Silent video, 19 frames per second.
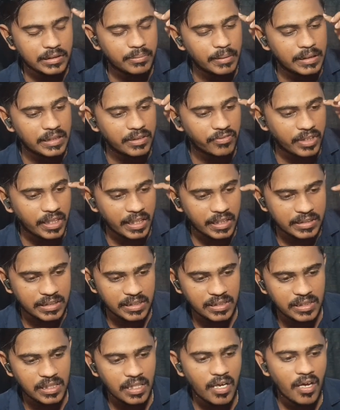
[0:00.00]

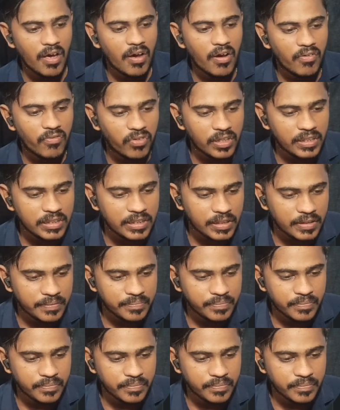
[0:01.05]
specifications. First,